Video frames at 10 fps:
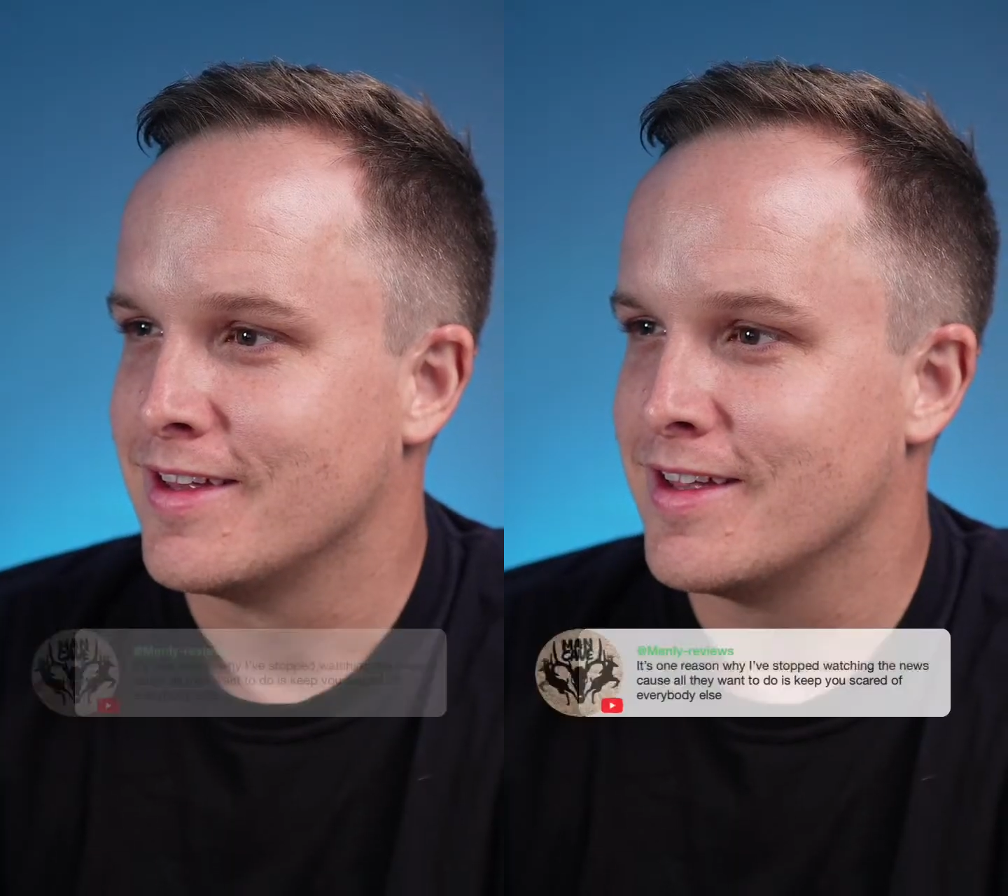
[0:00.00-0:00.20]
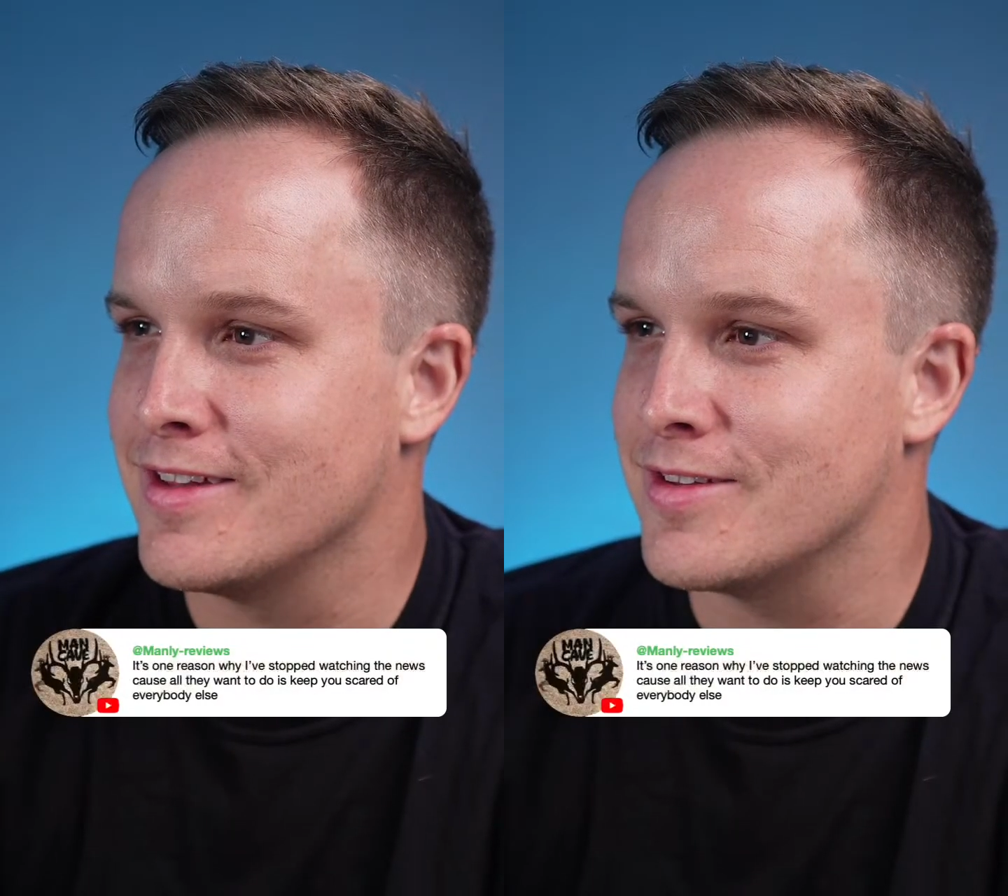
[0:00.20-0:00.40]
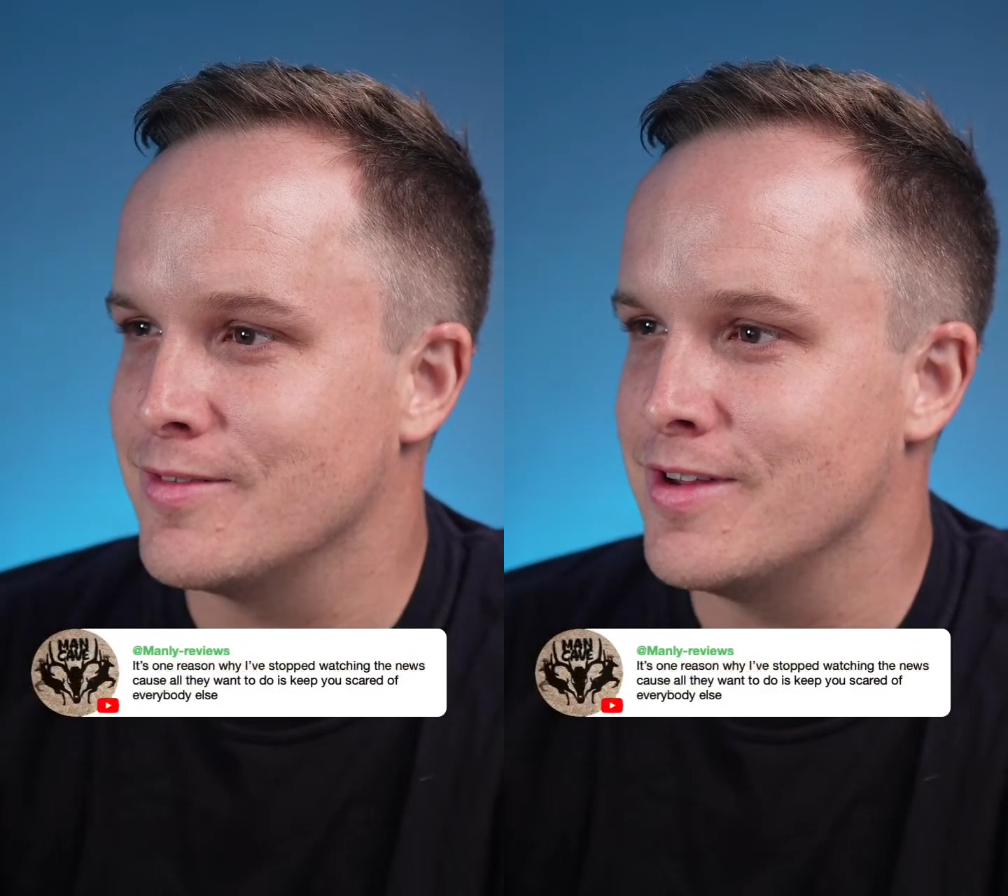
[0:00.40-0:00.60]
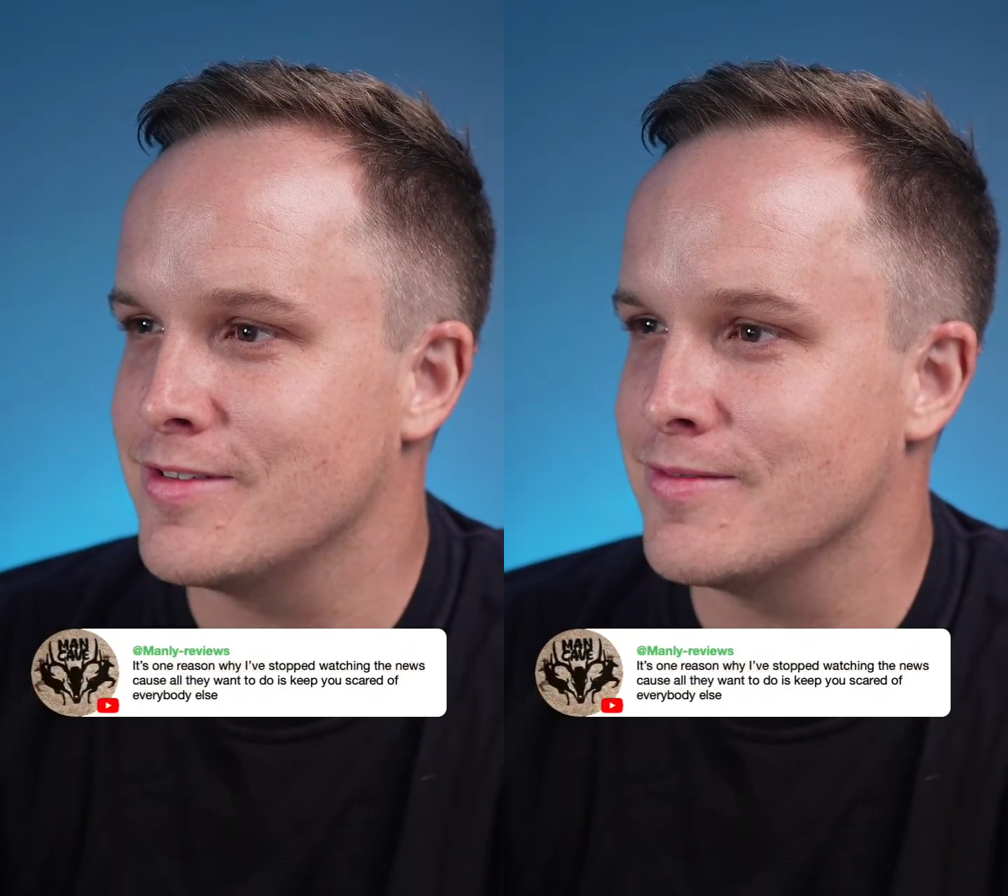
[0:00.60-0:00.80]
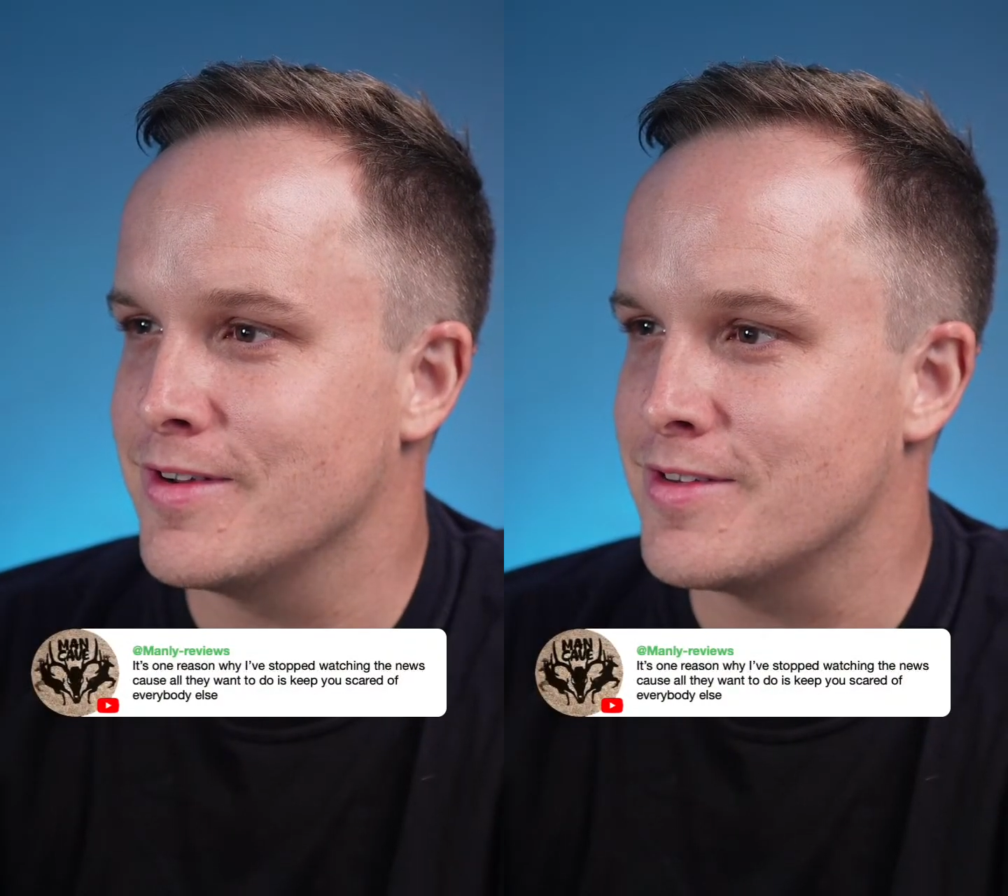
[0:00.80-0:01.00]
It's the
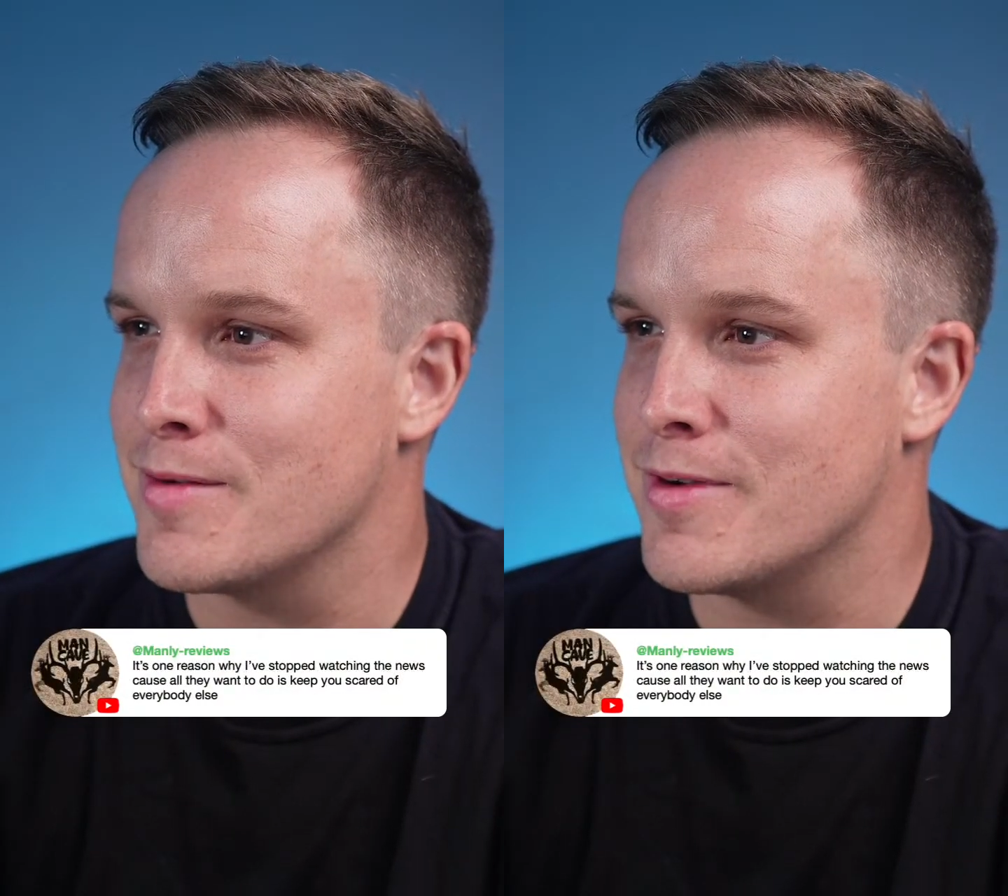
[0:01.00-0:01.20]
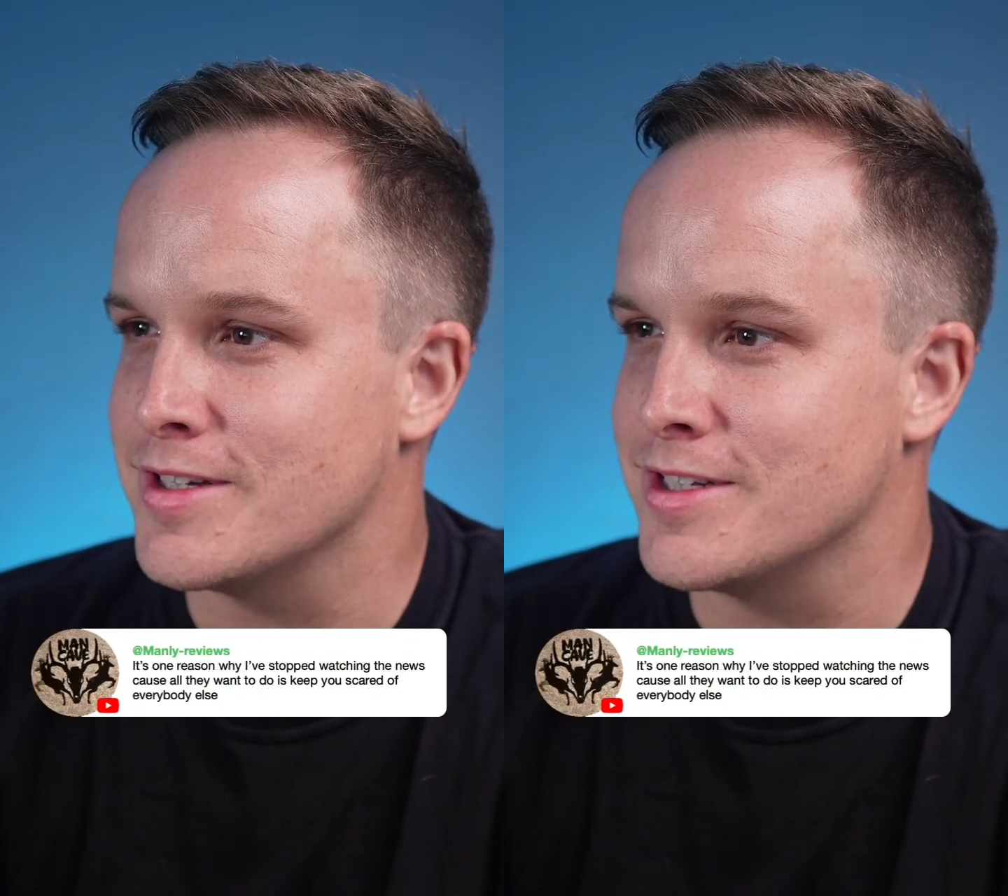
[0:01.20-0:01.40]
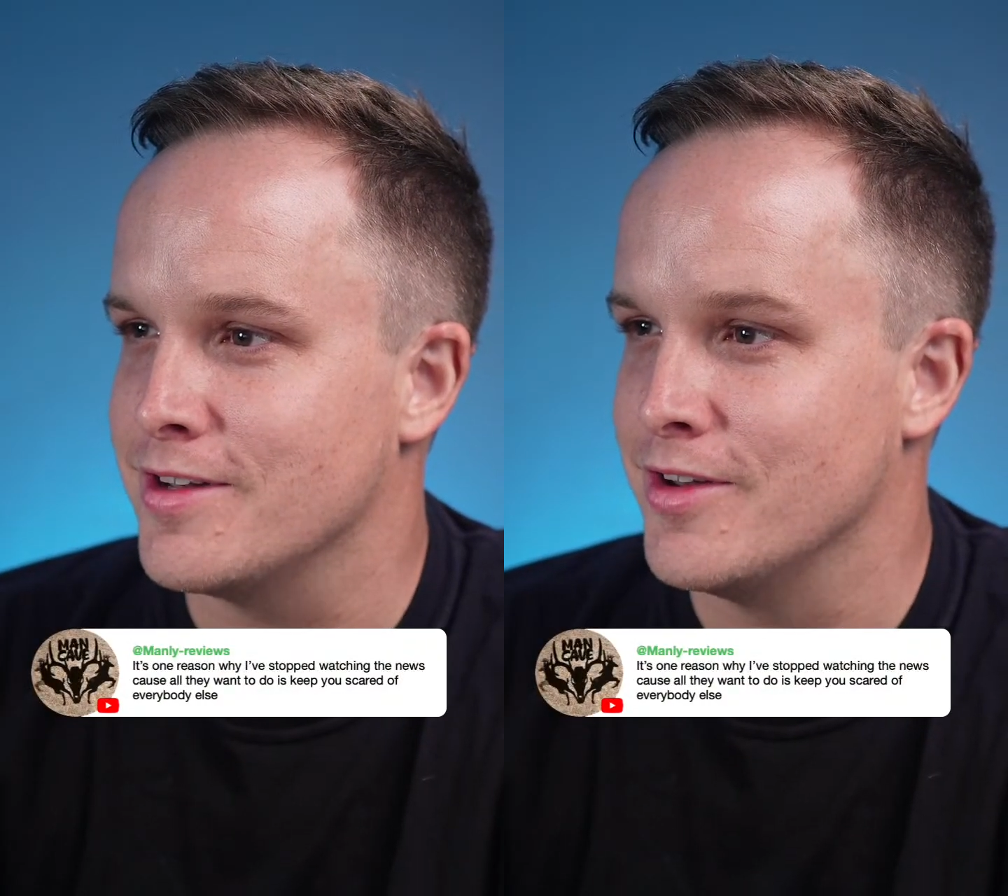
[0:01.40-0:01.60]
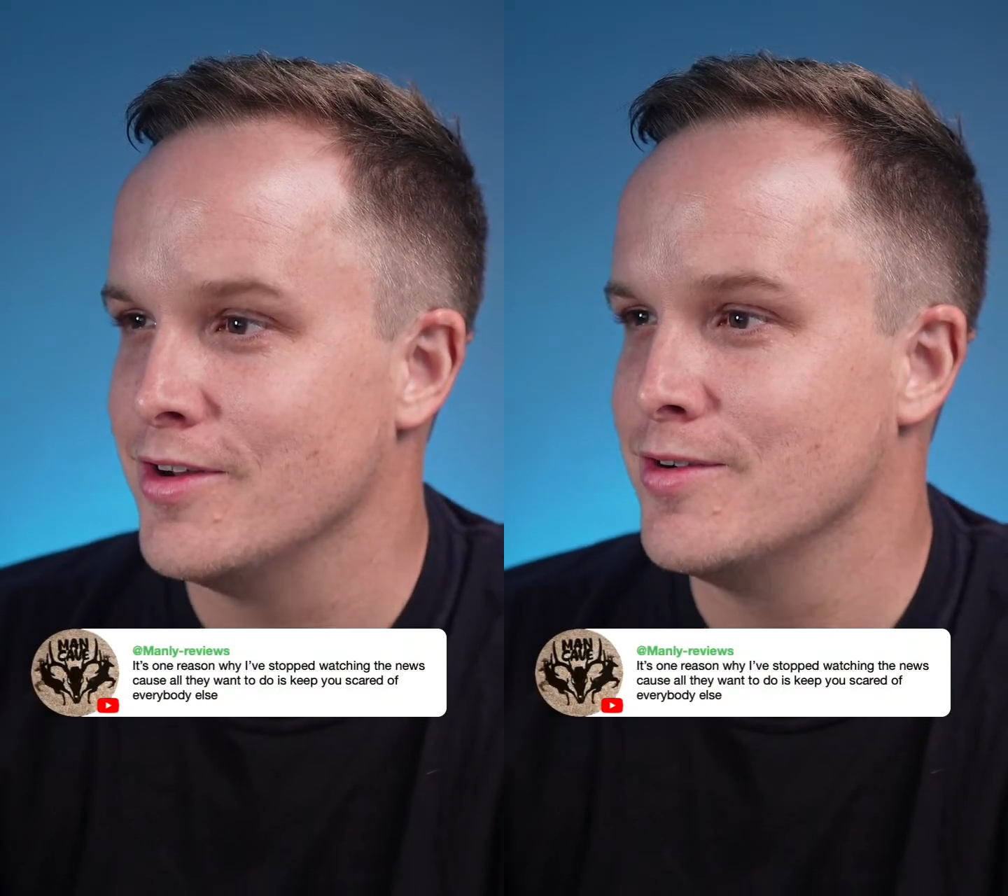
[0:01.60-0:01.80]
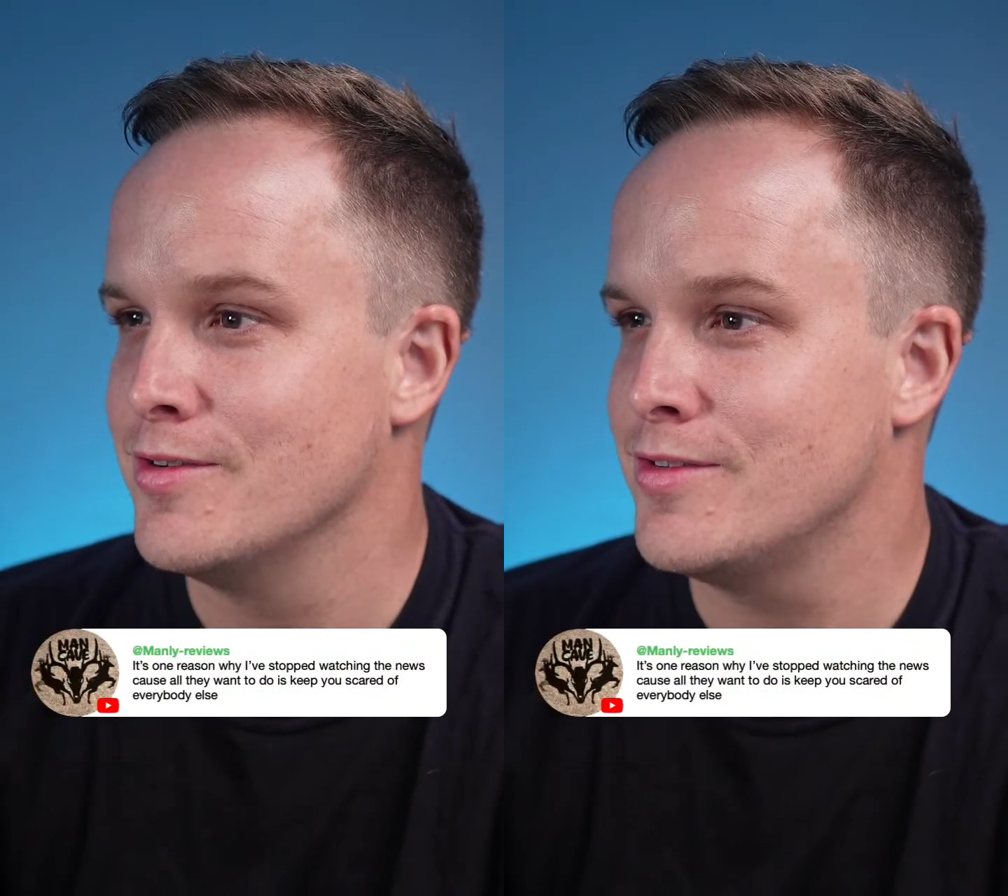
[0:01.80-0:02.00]
reason why I stopped watching the
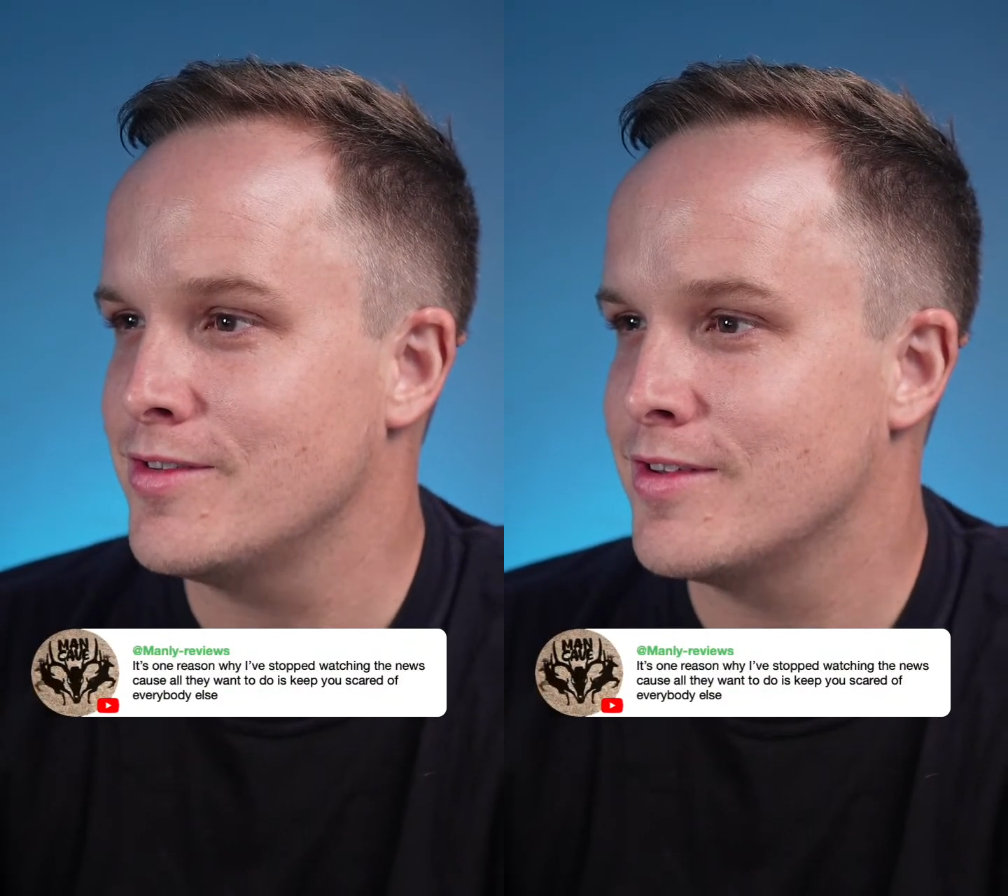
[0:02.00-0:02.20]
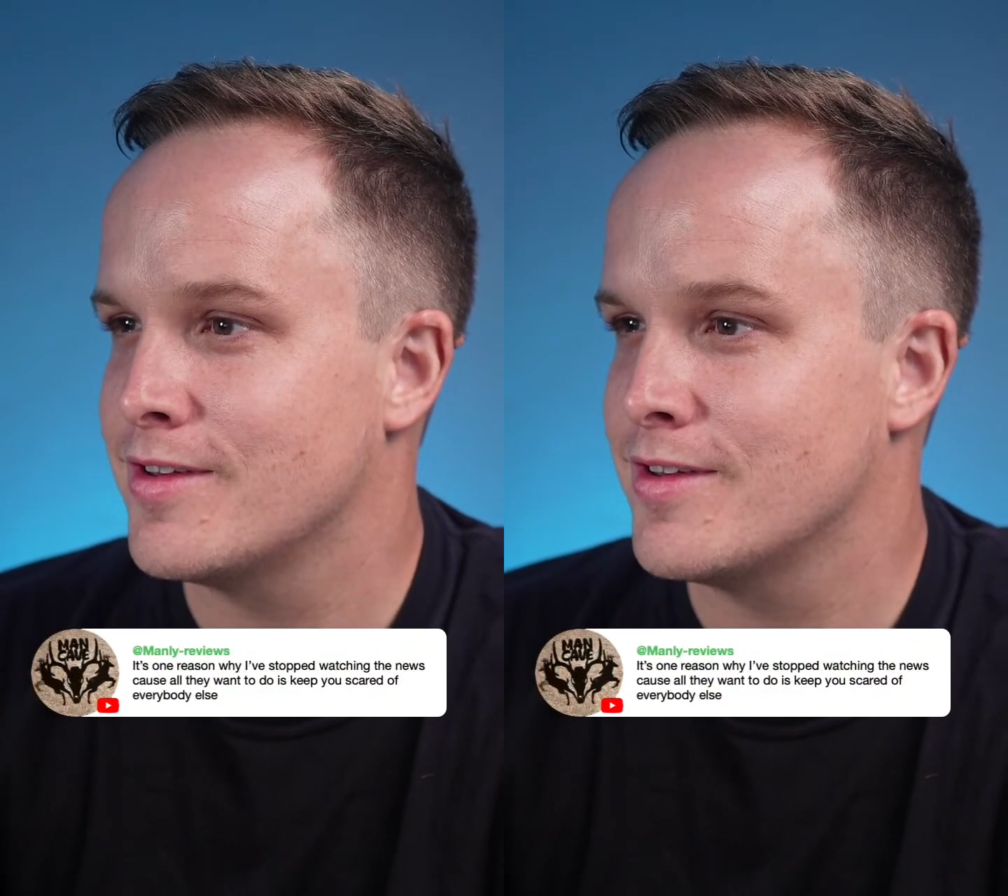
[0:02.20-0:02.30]
news.